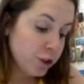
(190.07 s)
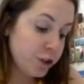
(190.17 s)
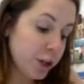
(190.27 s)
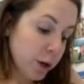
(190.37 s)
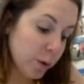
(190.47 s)

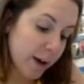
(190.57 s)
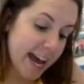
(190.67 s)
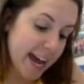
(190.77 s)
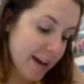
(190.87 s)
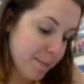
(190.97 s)
2,
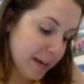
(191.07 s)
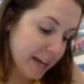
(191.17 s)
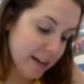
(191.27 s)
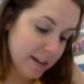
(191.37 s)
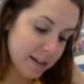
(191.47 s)

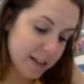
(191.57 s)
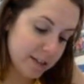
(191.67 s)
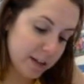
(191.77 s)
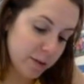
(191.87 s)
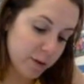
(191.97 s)
AB is
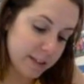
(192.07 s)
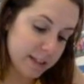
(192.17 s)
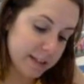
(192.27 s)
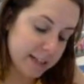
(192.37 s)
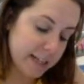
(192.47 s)
congruent to
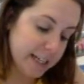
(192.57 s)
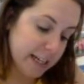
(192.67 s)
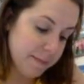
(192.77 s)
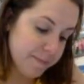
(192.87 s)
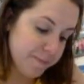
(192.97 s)

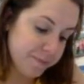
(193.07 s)
CD,